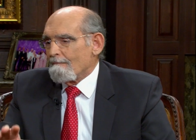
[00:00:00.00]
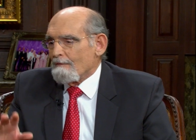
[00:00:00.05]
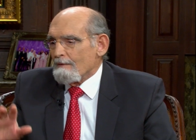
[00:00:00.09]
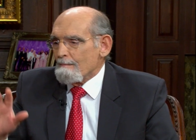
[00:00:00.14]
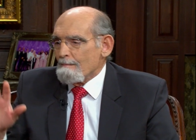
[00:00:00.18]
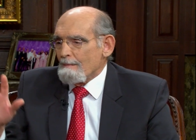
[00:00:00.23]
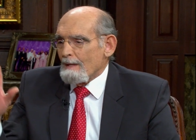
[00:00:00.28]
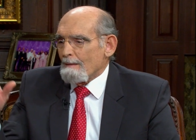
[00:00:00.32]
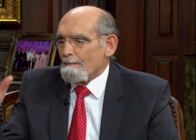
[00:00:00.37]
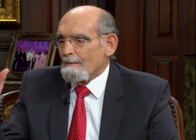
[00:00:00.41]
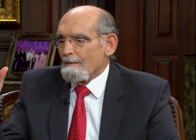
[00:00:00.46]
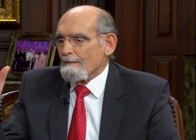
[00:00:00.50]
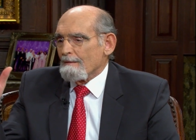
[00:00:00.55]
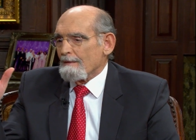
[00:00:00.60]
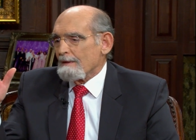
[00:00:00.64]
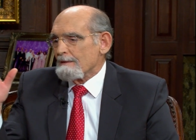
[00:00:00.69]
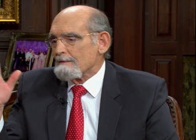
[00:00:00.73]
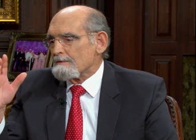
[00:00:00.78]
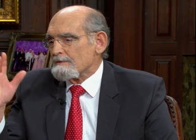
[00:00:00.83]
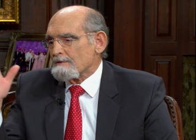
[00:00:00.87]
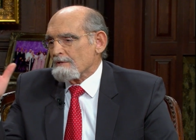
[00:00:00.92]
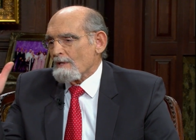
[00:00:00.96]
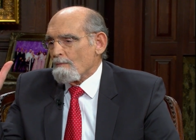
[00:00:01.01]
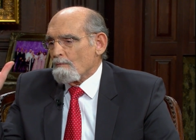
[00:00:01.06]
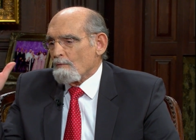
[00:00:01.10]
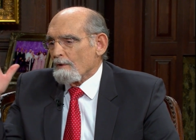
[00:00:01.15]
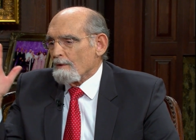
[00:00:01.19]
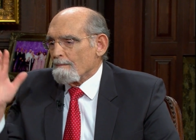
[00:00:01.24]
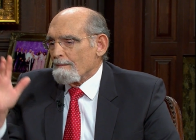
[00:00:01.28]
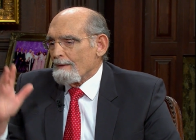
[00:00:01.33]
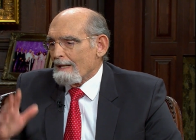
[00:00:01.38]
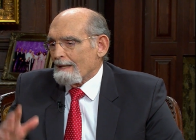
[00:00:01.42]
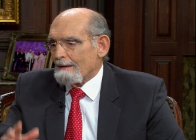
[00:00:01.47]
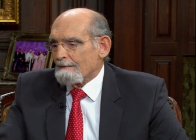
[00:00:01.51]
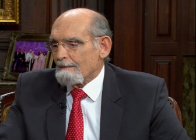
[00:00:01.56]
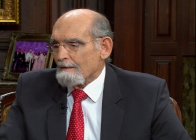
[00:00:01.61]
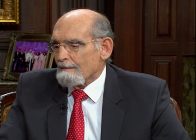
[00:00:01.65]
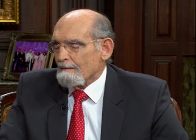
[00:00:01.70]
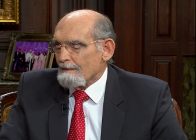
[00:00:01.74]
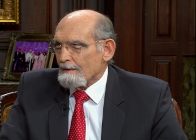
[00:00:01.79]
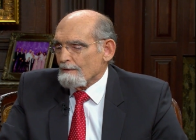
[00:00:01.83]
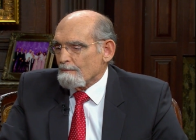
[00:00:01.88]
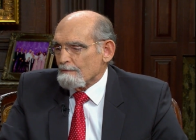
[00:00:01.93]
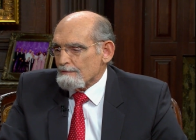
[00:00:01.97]
remember that somewhere back
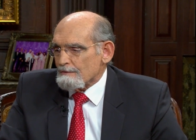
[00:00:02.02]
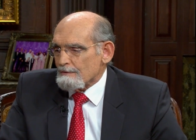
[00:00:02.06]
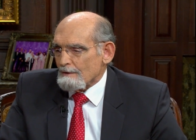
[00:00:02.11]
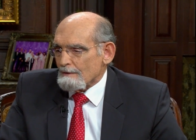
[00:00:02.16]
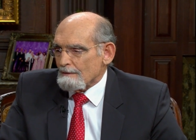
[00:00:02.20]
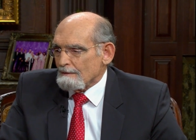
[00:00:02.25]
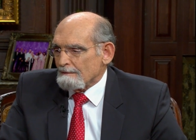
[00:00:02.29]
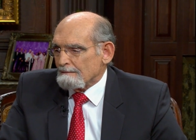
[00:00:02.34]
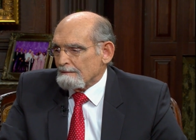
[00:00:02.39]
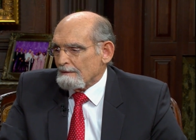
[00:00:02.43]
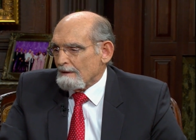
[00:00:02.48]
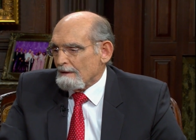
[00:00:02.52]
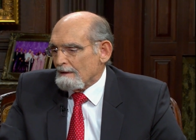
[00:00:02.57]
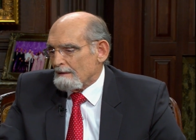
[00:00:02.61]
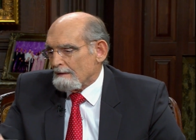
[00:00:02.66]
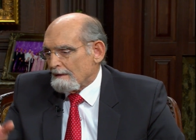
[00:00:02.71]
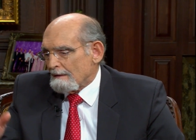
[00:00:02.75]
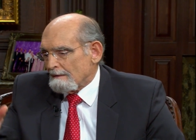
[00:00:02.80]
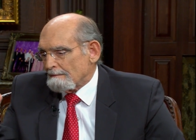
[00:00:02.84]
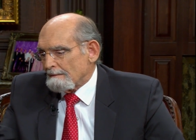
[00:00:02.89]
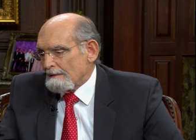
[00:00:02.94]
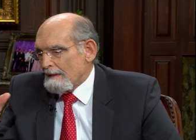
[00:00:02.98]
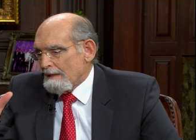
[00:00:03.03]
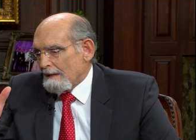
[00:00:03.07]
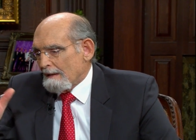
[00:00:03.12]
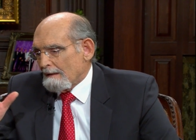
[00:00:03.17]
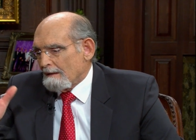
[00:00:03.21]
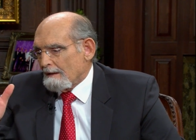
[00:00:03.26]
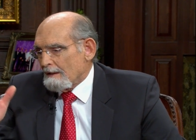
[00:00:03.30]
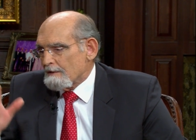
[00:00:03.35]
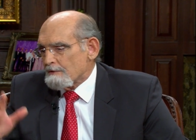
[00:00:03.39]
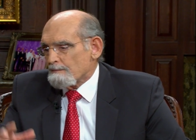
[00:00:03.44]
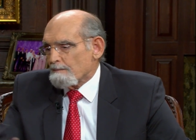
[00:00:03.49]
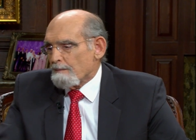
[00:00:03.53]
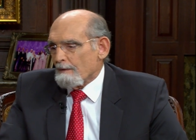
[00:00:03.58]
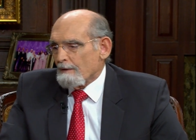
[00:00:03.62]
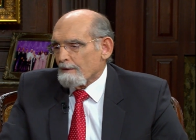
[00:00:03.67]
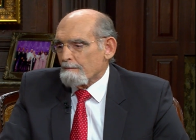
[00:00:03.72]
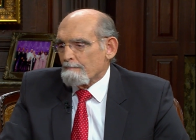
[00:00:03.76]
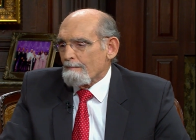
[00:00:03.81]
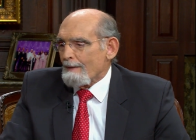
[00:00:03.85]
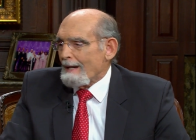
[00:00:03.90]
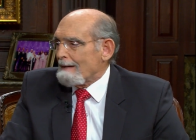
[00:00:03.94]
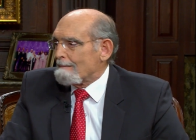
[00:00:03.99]
there there was uh, a,
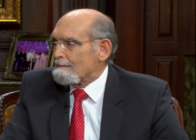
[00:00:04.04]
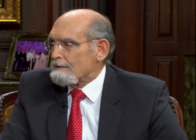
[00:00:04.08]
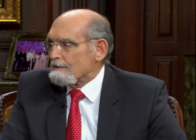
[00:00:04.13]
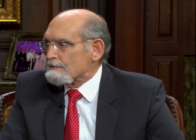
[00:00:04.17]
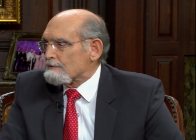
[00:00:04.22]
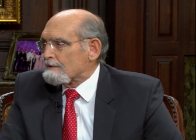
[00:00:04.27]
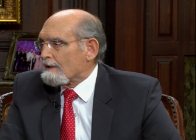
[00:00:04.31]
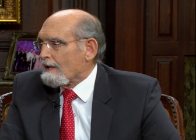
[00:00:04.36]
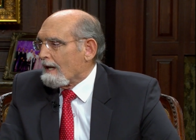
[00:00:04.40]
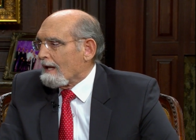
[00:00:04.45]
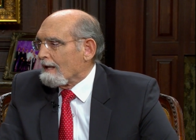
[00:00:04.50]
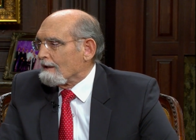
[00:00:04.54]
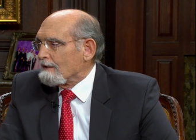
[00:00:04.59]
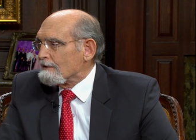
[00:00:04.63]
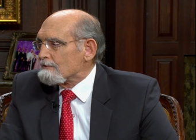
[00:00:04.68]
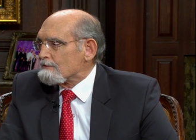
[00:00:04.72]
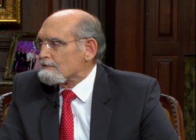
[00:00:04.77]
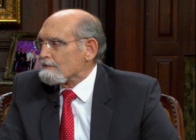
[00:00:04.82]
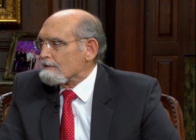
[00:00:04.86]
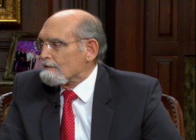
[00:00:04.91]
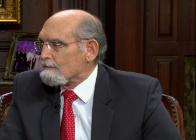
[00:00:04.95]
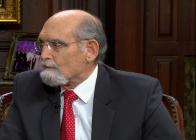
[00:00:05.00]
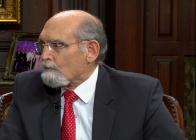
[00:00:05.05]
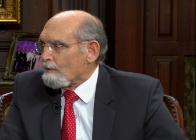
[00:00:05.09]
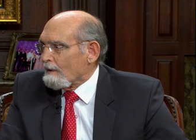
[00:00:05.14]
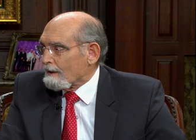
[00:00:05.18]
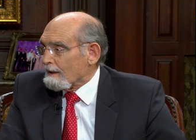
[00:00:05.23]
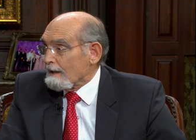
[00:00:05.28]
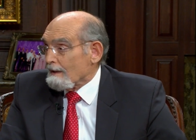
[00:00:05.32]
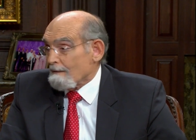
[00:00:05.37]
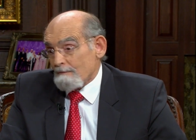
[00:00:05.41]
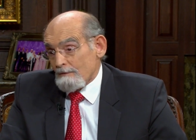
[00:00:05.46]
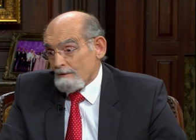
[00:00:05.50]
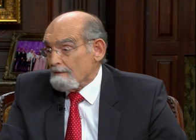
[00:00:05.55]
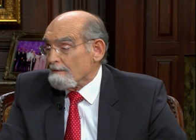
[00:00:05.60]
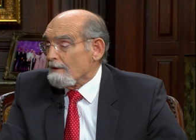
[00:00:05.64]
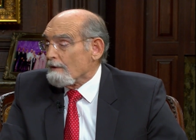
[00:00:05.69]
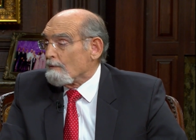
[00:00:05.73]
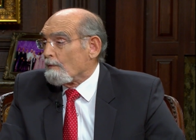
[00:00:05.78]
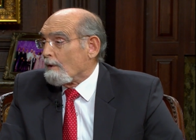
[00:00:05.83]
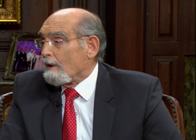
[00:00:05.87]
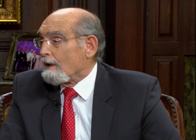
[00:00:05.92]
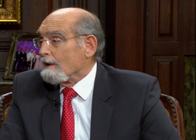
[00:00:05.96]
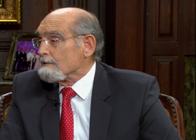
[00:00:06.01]
Lynchburg Baptist College and what have you, and
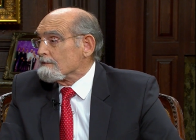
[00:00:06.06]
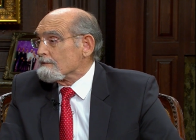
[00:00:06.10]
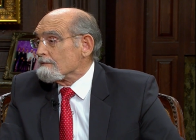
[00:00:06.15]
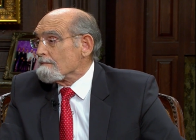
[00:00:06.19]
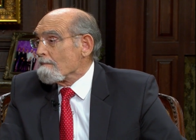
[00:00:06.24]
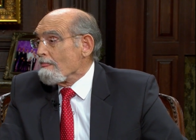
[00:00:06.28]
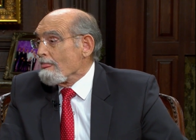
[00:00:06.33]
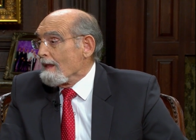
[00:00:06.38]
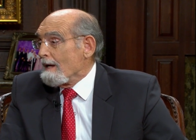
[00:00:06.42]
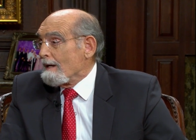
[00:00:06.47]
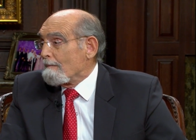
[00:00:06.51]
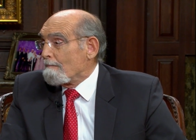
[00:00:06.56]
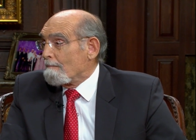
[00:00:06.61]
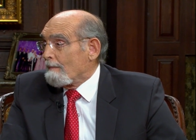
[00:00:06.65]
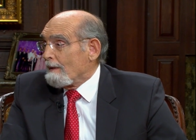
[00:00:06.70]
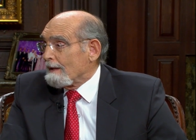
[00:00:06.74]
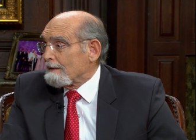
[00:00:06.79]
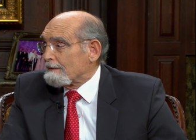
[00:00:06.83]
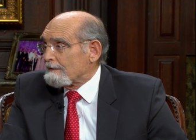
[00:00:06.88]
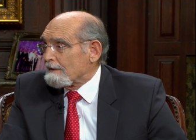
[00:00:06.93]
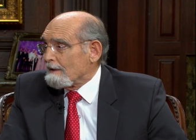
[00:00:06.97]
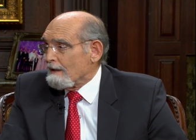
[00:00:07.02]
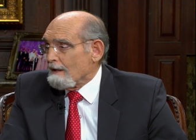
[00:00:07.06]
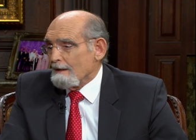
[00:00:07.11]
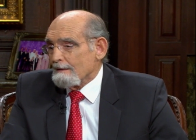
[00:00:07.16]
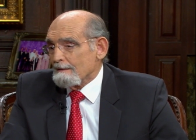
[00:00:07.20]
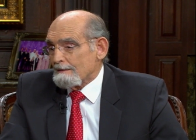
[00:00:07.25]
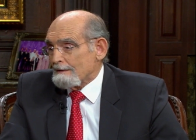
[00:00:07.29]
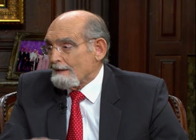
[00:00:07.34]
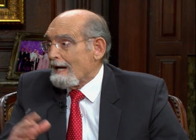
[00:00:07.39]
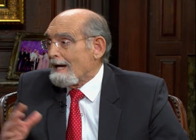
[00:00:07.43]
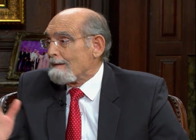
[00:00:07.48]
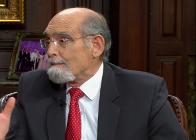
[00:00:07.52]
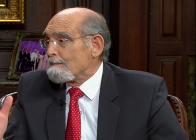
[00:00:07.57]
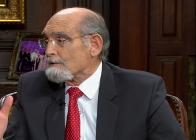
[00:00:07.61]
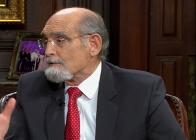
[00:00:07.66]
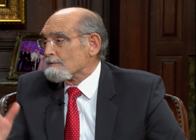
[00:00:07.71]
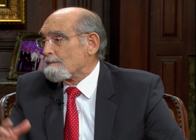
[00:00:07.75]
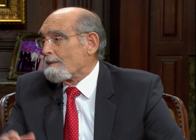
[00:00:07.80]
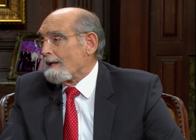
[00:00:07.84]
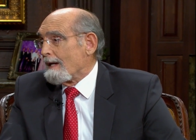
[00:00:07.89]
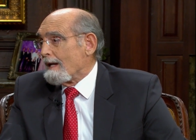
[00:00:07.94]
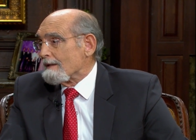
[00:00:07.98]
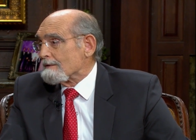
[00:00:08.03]
there was, but uh, time has
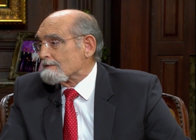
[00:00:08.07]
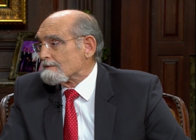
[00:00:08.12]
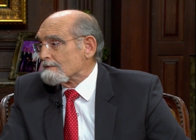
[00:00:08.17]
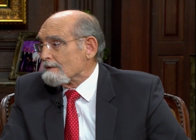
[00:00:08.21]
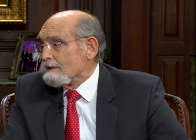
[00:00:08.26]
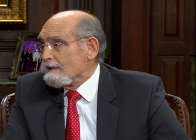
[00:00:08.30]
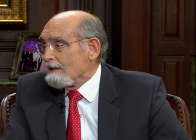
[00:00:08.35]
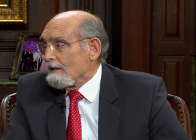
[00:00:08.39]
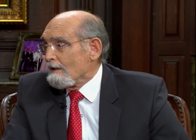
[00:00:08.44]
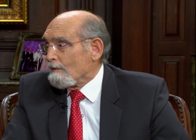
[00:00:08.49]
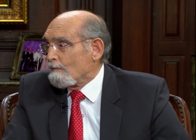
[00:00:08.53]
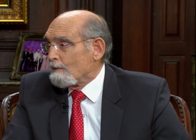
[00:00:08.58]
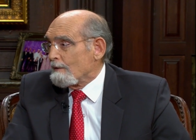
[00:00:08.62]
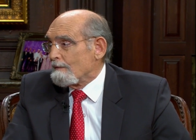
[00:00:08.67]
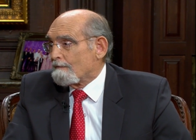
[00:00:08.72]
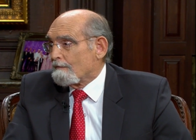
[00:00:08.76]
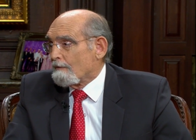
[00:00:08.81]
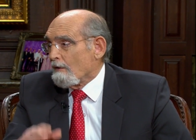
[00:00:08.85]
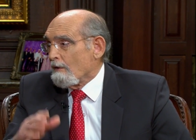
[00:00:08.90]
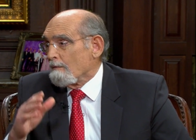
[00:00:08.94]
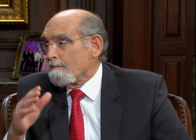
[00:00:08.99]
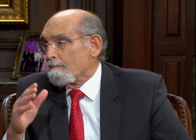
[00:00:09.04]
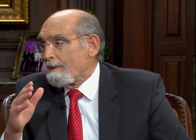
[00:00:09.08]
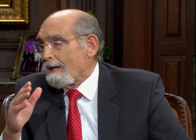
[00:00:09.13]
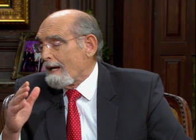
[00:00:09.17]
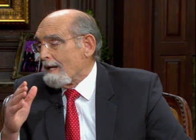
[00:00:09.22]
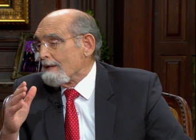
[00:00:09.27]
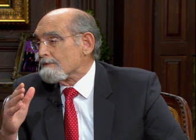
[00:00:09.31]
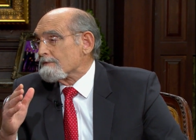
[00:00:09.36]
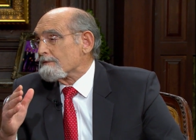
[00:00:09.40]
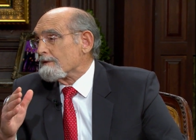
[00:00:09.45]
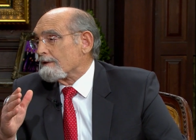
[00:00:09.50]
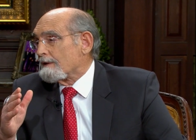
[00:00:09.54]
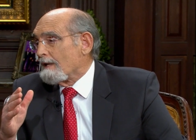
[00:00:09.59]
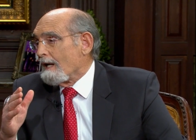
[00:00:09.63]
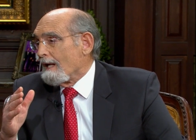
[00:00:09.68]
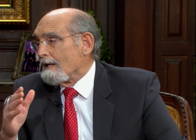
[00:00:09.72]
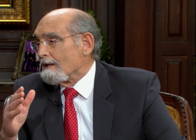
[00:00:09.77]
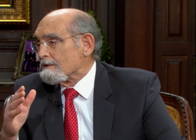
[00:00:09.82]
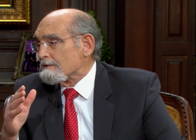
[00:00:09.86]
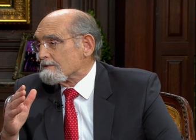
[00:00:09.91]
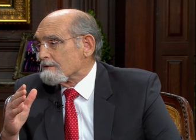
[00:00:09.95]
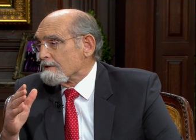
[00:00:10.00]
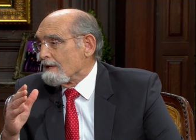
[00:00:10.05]
passed. We've grown past the
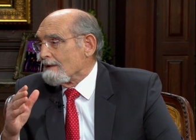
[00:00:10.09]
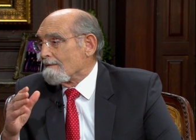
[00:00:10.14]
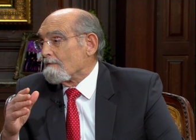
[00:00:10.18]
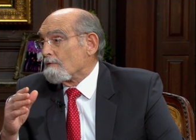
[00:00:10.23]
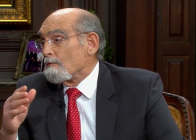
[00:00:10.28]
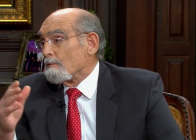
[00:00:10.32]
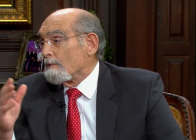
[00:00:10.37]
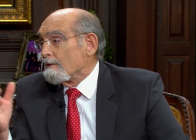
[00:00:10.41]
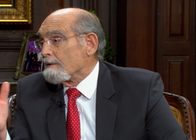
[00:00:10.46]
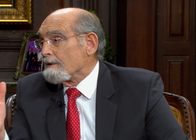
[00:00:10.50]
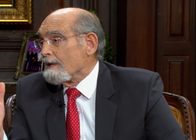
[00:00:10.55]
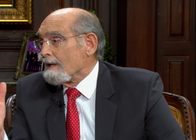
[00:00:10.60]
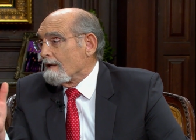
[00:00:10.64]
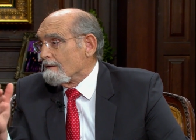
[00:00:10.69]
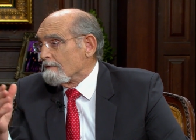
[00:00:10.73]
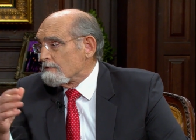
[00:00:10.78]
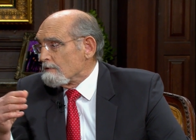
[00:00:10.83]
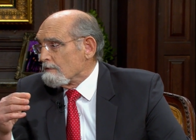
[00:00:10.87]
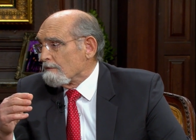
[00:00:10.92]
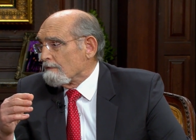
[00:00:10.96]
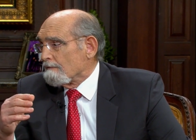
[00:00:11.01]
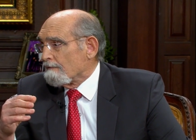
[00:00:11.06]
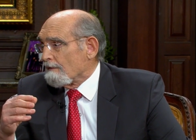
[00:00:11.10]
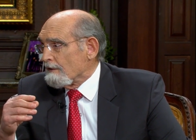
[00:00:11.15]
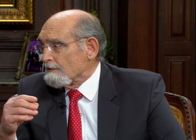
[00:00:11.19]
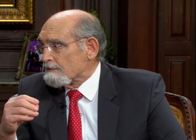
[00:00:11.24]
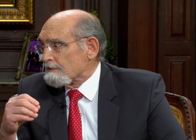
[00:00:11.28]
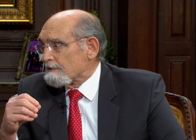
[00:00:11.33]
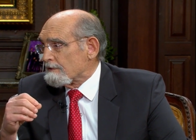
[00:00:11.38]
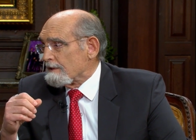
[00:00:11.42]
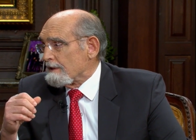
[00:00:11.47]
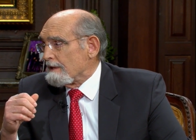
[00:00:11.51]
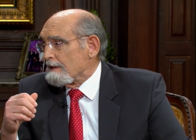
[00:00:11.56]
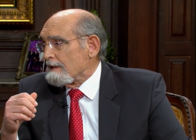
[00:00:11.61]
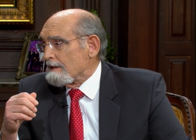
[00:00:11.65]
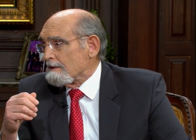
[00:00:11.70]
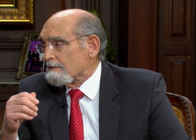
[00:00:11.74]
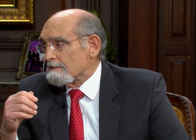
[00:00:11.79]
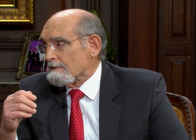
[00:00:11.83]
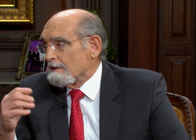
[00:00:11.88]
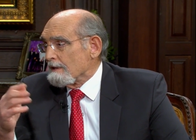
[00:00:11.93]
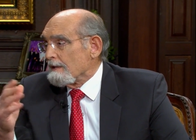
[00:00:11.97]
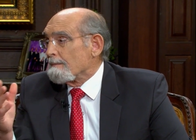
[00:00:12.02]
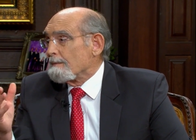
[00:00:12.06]
college level. We're now a university, and
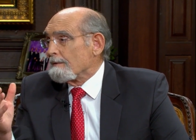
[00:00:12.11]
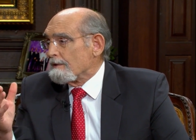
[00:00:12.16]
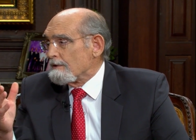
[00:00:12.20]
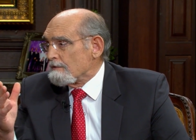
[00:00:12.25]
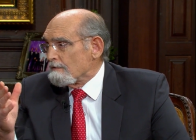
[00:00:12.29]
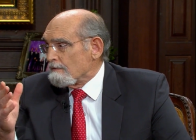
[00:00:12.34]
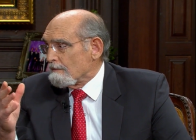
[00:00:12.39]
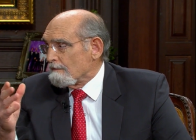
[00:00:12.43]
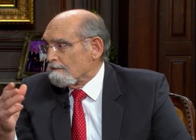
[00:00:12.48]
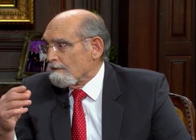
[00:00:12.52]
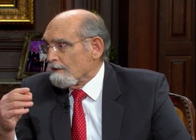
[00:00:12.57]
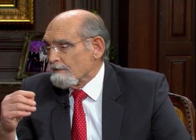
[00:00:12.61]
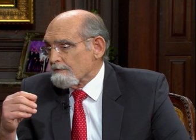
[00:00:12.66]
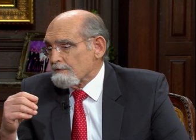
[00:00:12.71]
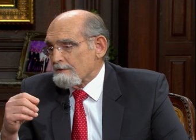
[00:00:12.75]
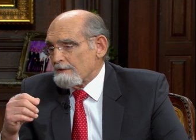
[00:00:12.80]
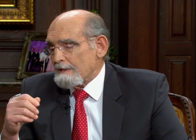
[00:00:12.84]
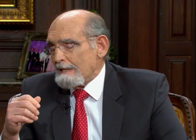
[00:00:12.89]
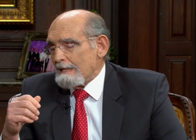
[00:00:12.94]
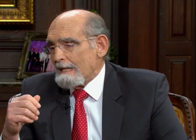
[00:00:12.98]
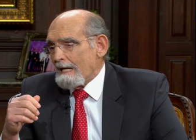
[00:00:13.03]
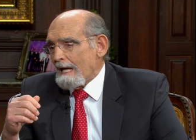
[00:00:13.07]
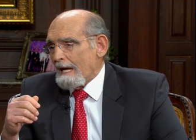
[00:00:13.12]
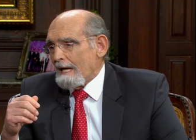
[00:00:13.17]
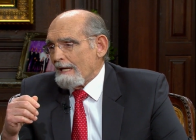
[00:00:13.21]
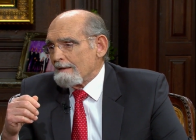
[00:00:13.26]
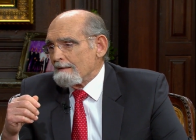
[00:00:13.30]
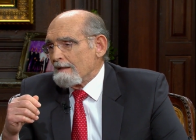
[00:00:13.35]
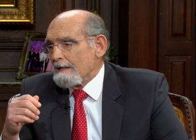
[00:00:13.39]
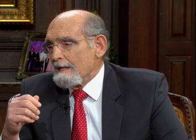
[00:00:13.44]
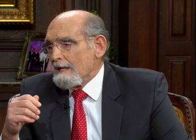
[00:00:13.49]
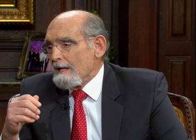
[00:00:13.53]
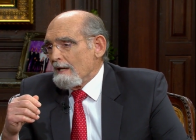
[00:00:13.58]
it's Liberty University, and